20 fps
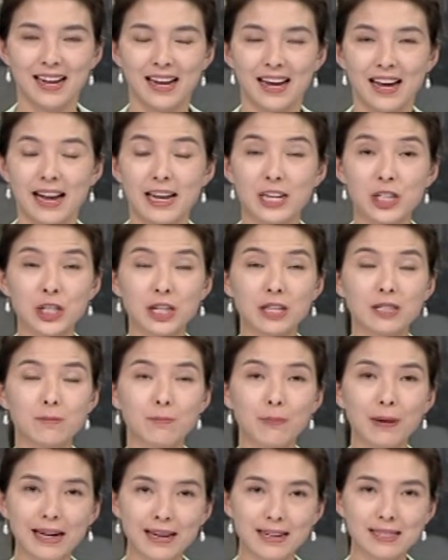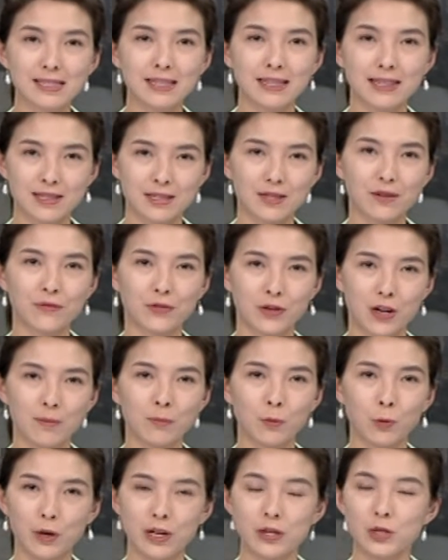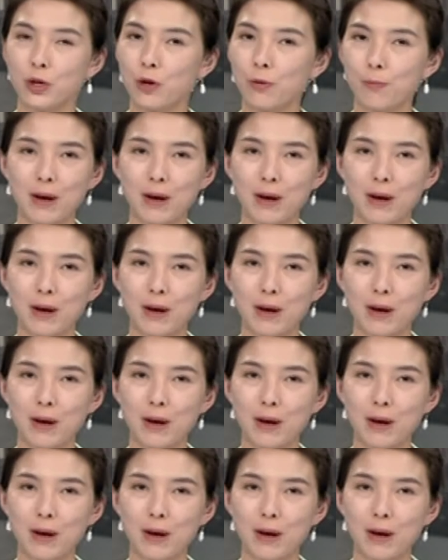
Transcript: A-shares biggest listed from Kuichou